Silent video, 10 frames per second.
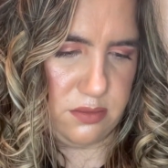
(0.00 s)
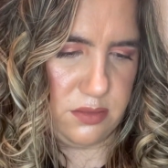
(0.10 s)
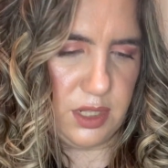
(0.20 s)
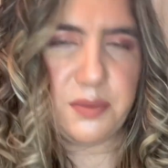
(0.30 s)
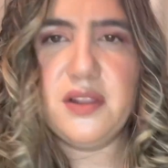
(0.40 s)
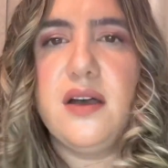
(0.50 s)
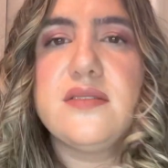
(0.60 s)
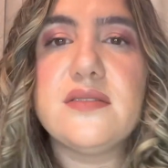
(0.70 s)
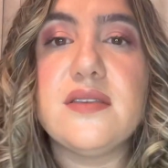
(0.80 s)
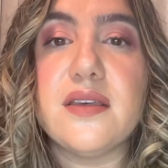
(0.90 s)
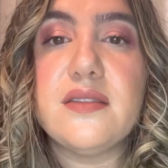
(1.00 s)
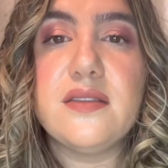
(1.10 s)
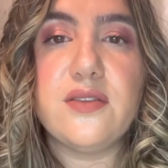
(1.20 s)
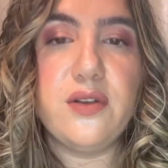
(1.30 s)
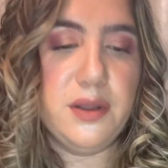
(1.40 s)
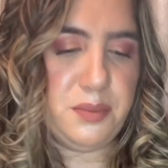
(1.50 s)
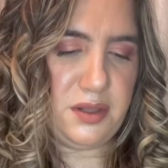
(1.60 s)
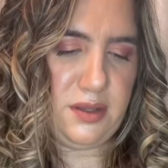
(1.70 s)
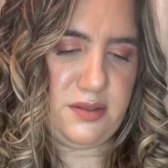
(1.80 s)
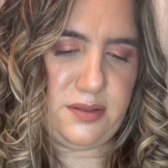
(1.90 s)
lip gloss. Yeah, these are lip
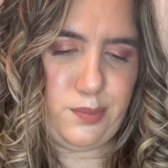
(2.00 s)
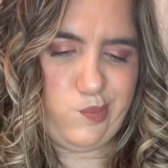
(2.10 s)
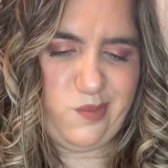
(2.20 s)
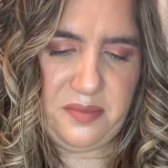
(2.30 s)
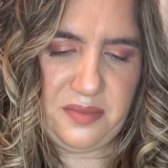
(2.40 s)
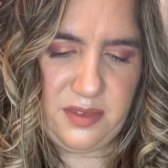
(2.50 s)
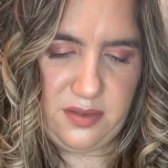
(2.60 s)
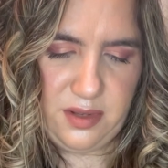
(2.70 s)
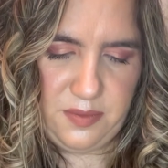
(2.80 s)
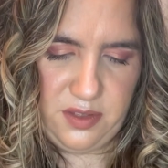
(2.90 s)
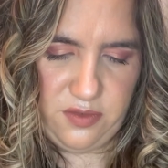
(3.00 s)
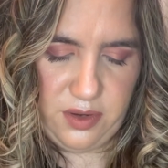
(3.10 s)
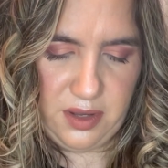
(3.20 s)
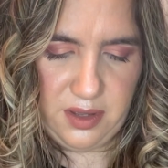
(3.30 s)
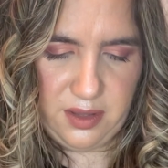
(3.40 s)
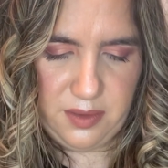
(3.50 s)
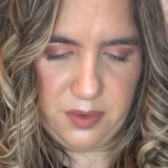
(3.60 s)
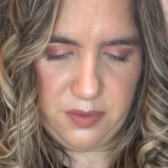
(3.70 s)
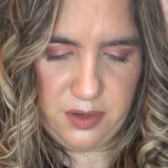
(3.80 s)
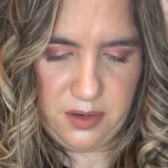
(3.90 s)
gloss. So let me try and get them
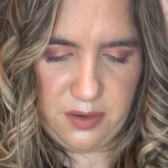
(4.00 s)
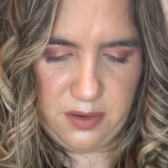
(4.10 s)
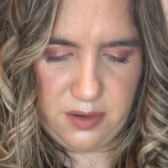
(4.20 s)
out here.